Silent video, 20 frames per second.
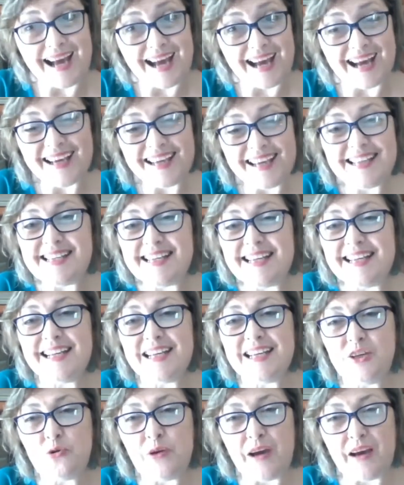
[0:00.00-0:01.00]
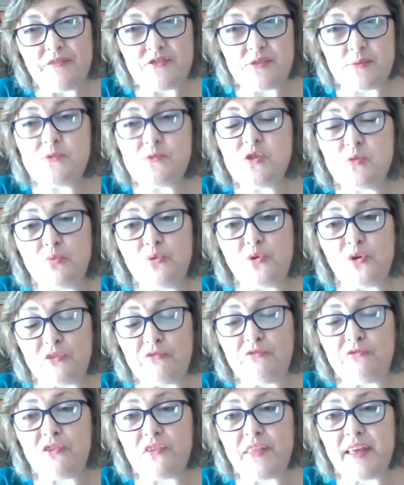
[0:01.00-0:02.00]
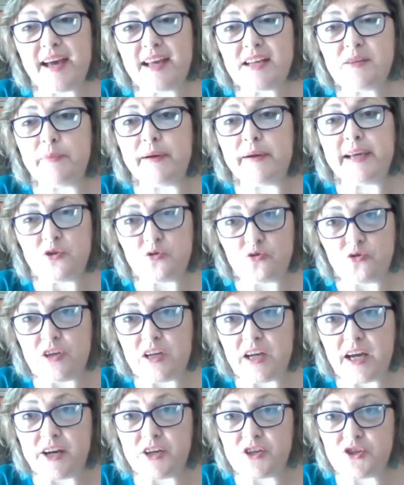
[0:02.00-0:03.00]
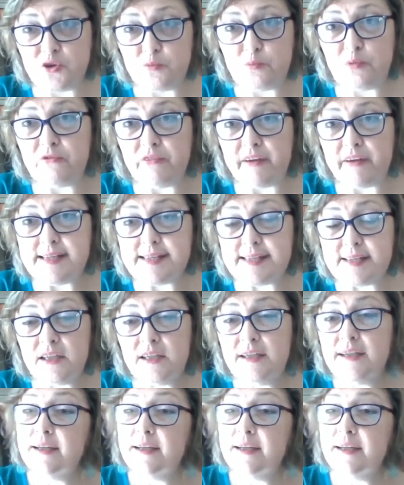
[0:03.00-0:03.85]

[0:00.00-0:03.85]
Ideally, you have some support for that by a triage supervisor,